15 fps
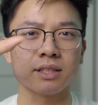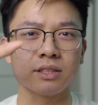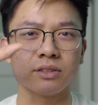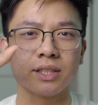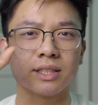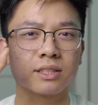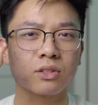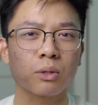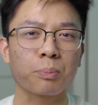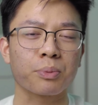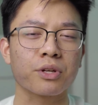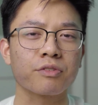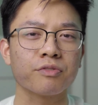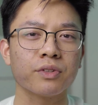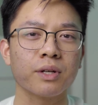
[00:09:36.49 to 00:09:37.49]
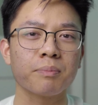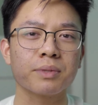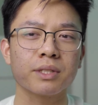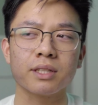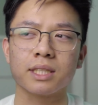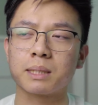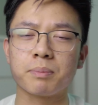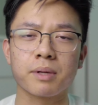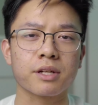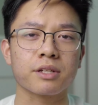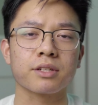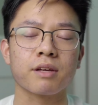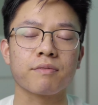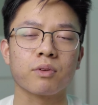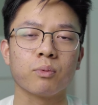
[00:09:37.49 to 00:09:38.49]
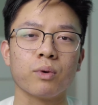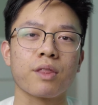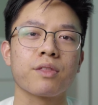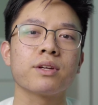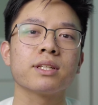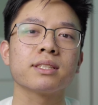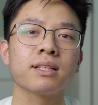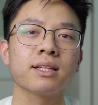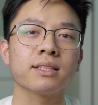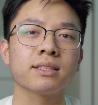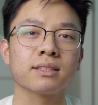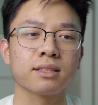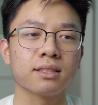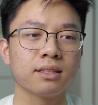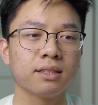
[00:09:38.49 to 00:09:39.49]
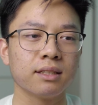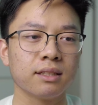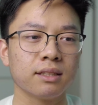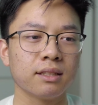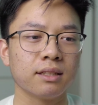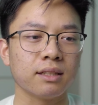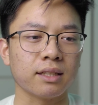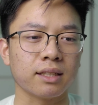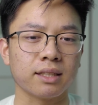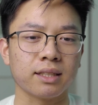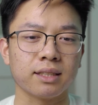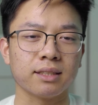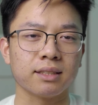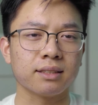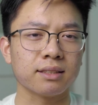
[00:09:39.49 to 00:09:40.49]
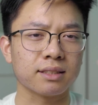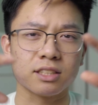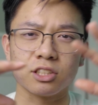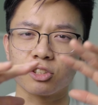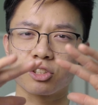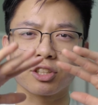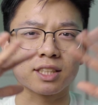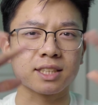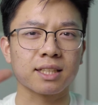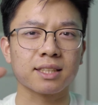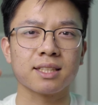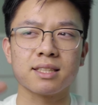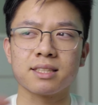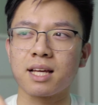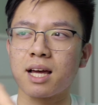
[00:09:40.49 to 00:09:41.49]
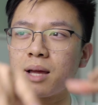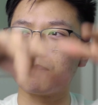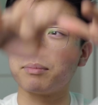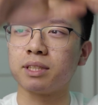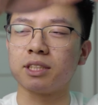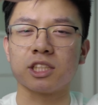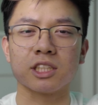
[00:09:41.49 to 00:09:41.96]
It's so beautiful up there, especially if the weather is nice. And during sunset time, it's